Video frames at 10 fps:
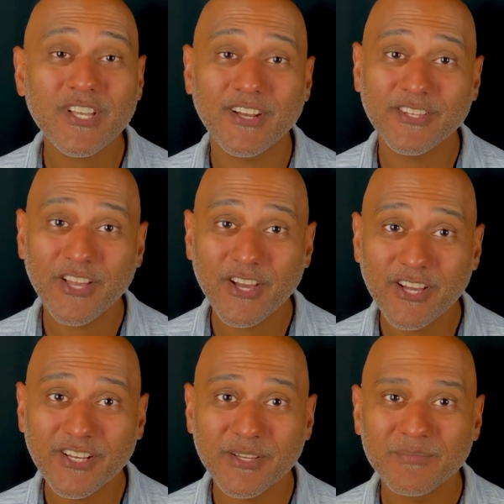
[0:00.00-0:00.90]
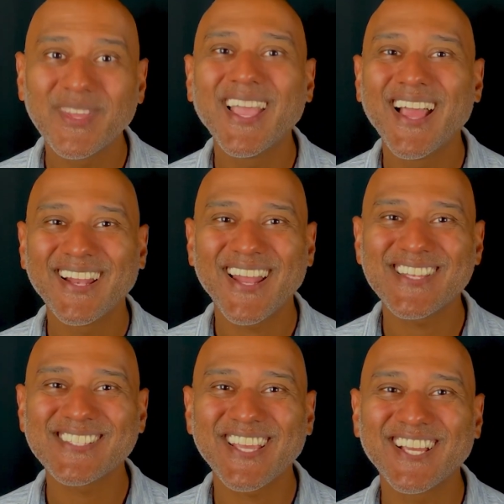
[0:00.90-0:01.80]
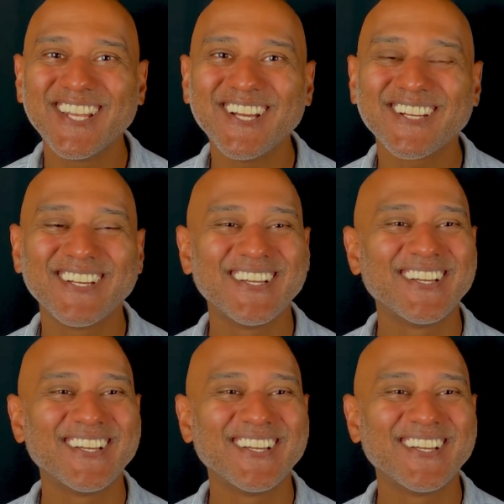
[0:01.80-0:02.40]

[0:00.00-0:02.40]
under the hood? Let's take a look.